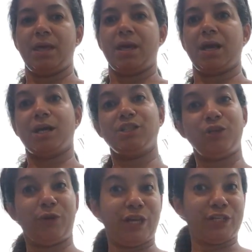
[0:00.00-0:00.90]

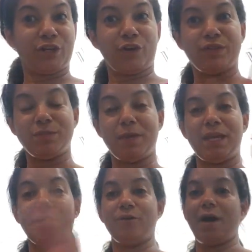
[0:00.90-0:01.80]
continuation of this
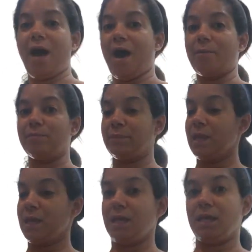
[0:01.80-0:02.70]
video.
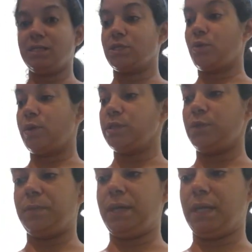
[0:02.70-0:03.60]
Is going to
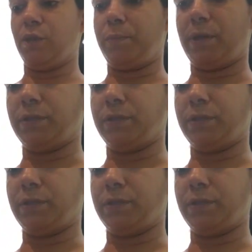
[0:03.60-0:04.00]
be a little bit of